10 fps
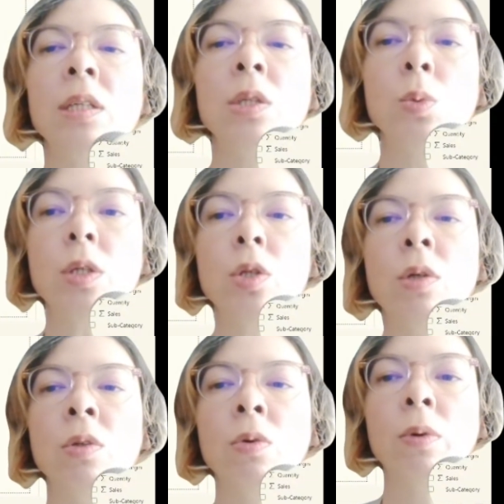a switch
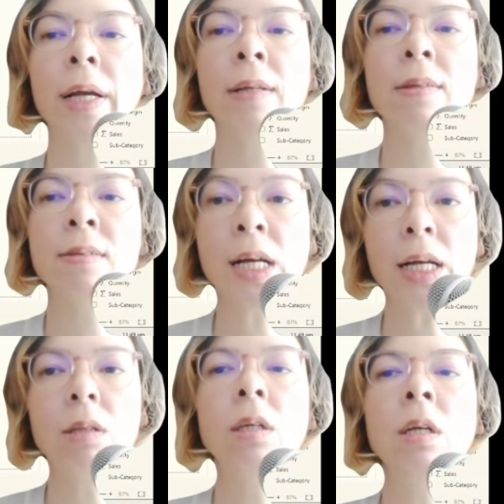on the right hand side.